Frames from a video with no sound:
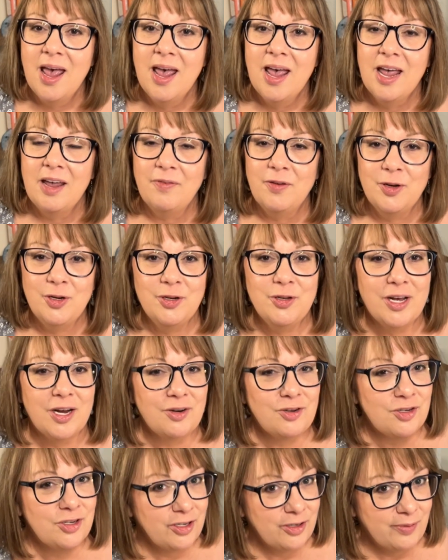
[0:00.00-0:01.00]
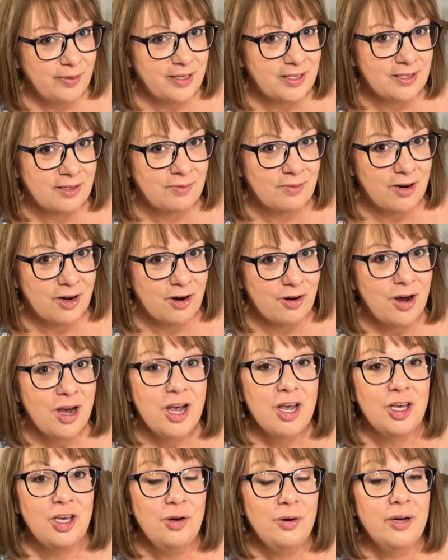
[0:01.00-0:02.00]
If you do that 2 weeks in a row,
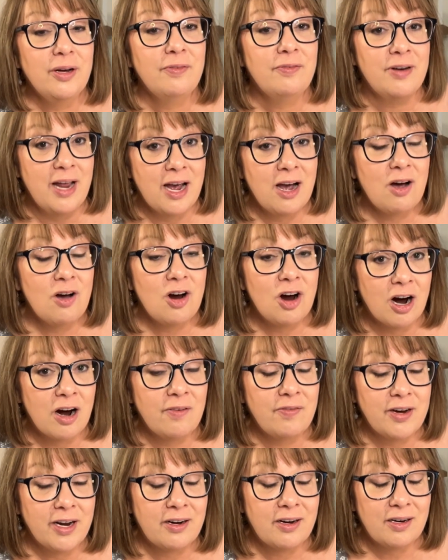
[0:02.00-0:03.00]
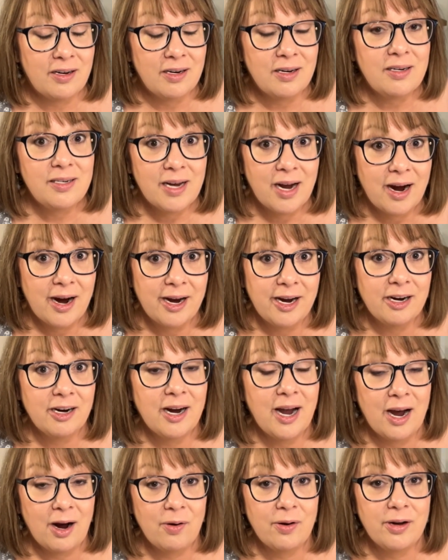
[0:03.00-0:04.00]
you have now carved out an entire
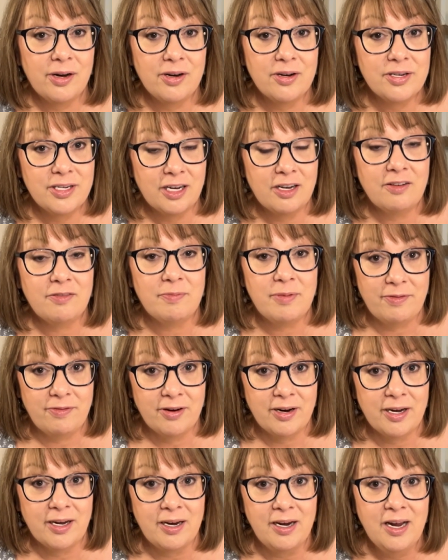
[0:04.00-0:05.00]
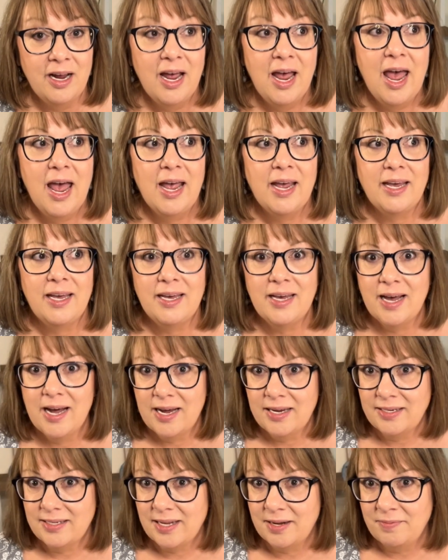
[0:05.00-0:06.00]
hour to yourself, my friend.
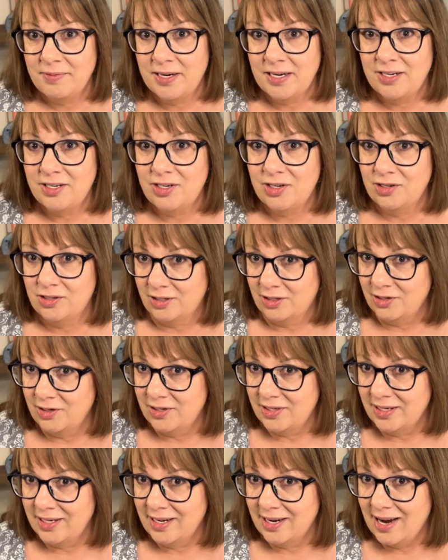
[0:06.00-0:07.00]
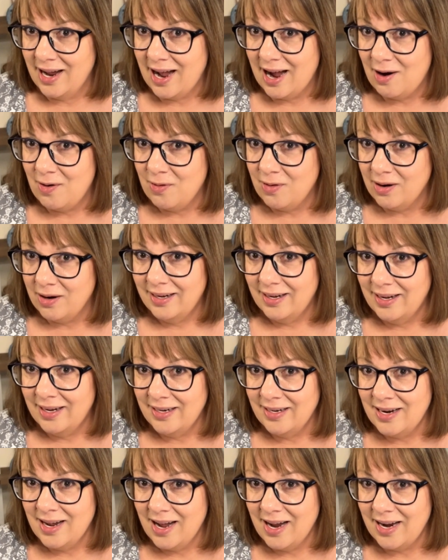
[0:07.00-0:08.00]
Yes, that means you're losing an hour at
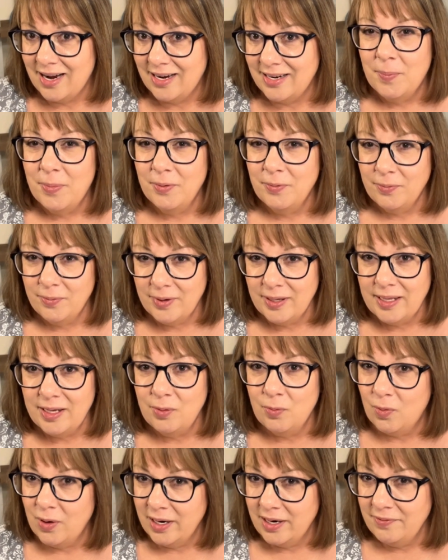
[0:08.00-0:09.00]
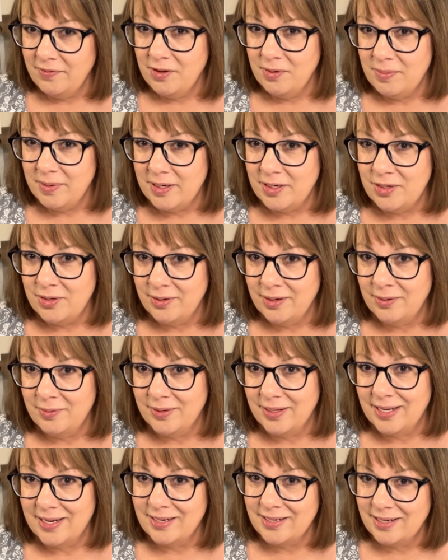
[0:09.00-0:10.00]
night, but really, what have you been doing with
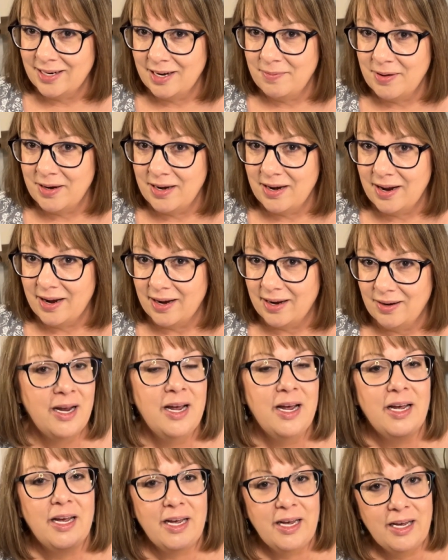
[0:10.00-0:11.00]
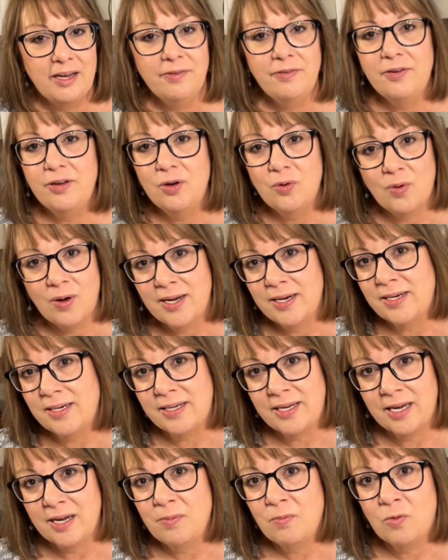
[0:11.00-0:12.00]
that time at night? If you want to
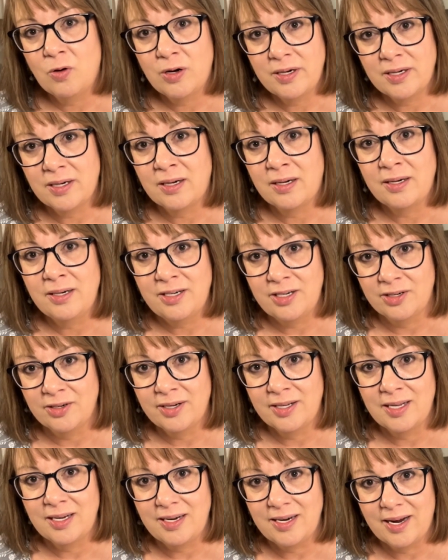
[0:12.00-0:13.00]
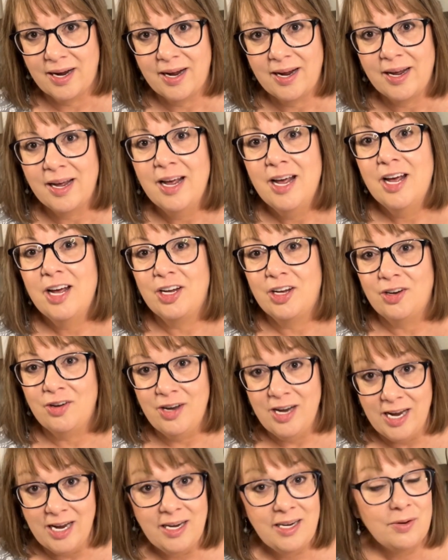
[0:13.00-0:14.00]
get more done during the day, you
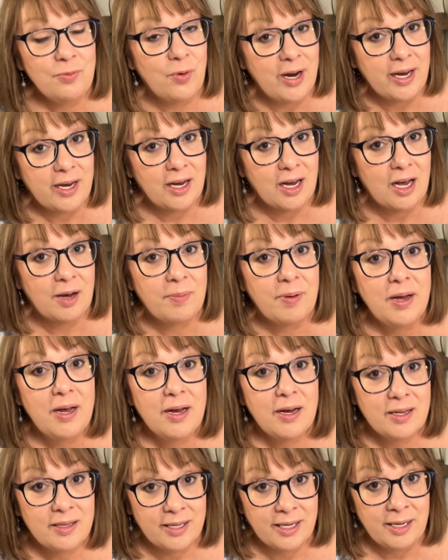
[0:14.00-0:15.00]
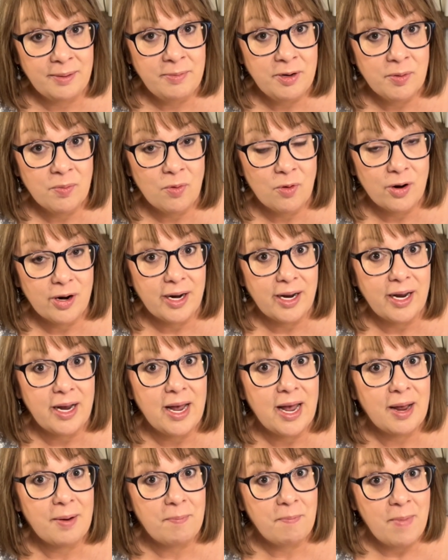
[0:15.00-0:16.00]
need to wake up, claim your morning,
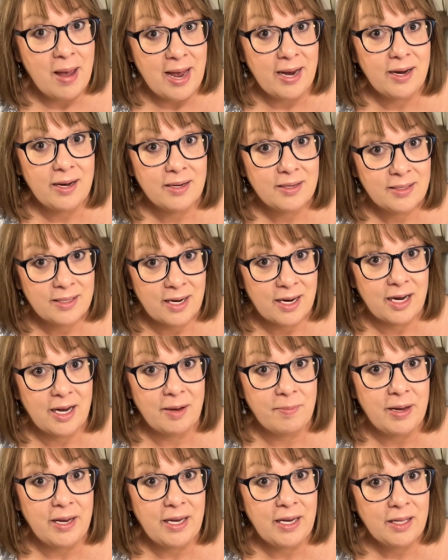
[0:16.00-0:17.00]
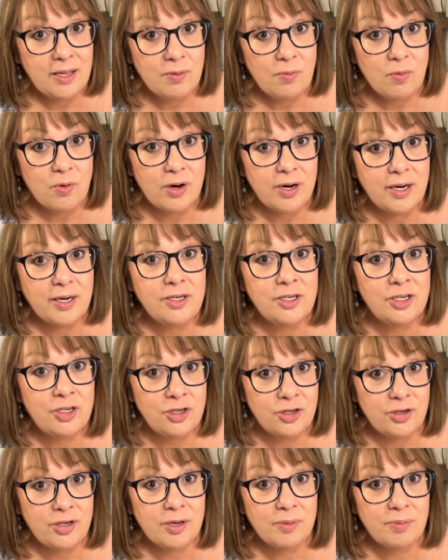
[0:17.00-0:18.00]
and make time in the morning to do your